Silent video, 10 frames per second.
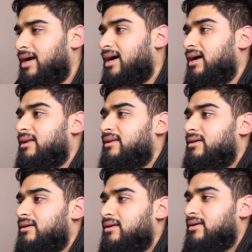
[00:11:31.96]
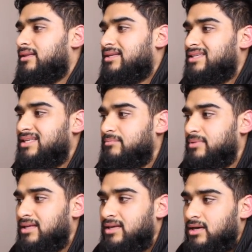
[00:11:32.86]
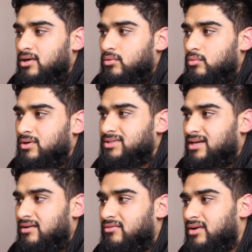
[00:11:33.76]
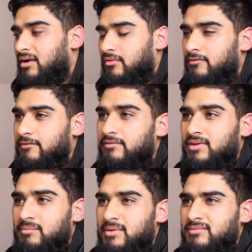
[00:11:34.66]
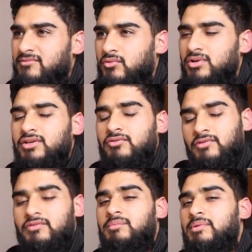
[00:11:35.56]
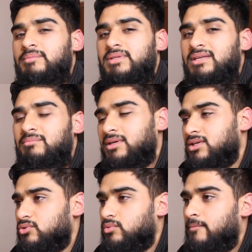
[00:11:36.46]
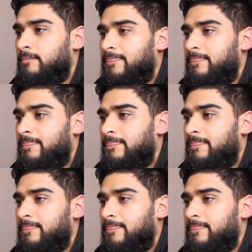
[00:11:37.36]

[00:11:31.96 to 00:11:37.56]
and the TP was around 50 pips, 40 to 50 pip TP as well.